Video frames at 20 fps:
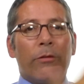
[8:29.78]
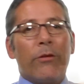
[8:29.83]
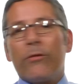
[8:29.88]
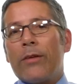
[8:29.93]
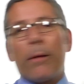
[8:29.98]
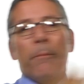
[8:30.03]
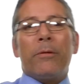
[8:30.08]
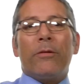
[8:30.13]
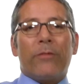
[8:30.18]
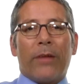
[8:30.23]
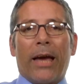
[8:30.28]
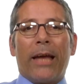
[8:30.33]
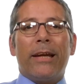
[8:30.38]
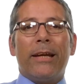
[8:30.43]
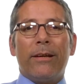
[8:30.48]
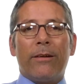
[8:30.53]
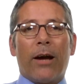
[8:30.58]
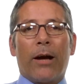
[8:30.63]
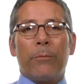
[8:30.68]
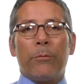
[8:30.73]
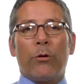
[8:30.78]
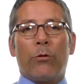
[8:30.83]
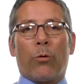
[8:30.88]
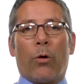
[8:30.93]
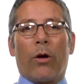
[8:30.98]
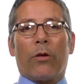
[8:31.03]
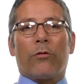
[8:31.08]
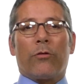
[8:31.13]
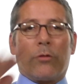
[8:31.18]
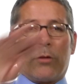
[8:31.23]
This happens anytime you
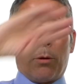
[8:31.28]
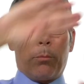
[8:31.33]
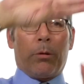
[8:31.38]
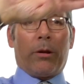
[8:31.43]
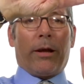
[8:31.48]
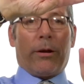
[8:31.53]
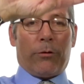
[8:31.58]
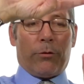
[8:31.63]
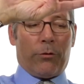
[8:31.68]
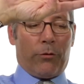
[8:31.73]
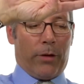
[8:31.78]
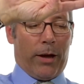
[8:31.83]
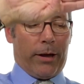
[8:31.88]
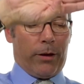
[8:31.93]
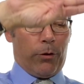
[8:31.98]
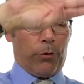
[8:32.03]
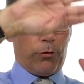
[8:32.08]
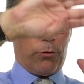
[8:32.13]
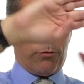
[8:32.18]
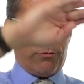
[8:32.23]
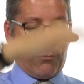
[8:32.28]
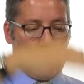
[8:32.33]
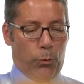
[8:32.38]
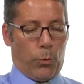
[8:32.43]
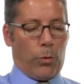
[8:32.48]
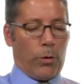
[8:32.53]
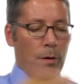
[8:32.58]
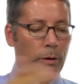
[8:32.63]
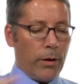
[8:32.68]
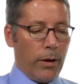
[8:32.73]
cross double heterozygotes
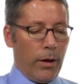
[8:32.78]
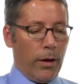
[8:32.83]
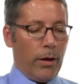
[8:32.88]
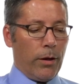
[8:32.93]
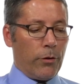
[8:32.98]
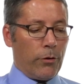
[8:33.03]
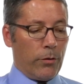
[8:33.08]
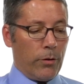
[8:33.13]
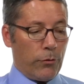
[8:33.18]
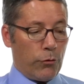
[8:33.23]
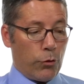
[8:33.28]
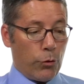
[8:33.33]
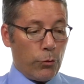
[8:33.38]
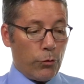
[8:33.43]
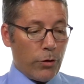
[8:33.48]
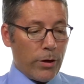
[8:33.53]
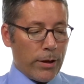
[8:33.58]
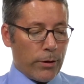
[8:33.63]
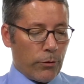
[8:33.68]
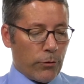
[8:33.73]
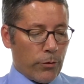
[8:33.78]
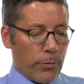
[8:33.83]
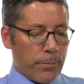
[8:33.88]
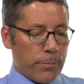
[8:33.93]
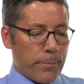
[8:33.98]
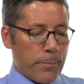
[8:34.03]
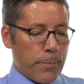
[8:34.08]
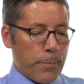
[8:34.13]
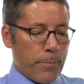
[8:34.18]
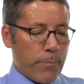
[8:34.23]
for 2 genes.
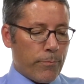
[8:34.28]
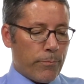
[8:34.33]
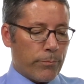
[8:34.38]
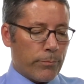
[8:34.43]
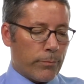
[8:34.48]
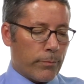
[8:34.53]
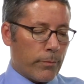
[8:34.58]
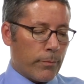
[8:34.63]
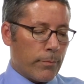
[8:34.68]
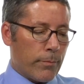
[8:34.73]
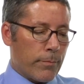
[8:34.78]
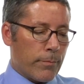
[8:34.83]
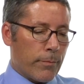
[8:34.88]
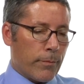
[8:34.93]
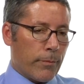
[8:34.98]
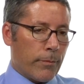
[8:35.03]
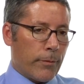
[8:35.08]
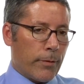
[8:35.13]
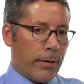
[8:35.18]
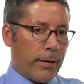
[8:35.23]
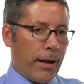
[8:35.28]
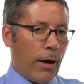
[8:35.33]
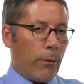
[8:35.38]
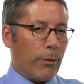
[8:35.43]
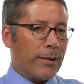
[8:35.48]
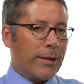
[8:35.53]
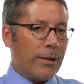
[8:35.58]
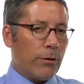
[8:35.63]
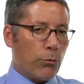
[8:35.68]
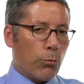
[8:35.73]
Now,
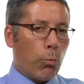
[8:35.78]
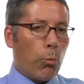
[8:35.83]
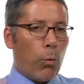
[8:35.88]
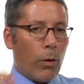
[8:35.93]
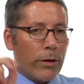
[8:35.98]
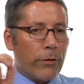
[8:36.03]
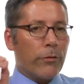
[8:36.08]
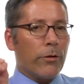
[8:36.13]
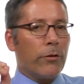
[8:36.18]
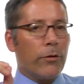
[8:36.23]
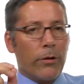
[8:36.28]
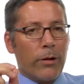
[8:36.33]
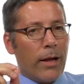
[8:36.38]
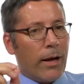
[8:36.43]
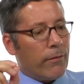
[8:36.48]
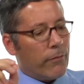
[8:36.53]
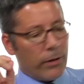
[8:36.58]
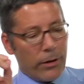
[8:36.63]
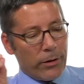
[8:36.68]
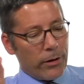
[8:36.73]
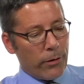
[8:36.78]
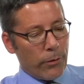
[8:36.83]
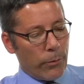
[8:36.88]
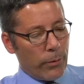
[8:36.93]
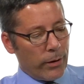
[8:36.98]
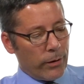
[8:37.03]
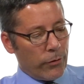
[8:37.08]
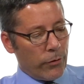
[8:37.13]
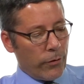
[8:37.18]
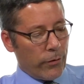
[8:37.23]
at least once in your life, I know you don't
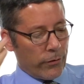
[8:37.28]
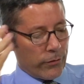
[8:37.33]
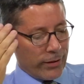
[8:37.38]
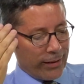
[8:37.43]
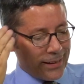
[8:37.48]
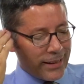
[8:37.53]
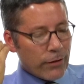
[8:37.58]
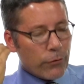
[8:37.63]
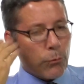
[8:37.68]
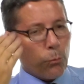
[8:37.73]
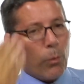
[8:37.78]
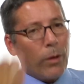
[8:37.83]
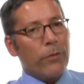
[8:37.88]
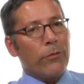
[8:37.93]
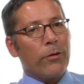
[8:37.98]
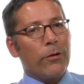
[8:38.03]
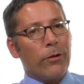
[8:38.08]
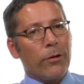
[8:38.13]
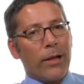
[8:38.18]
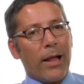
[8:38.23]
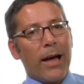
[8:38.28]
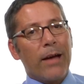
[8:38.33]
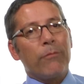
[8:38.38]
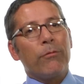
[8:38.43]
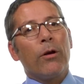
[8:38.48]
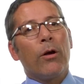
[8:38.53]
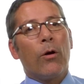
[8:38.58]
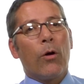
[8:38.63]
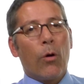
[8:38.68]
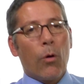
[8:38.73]
want to do this, at least once in your life,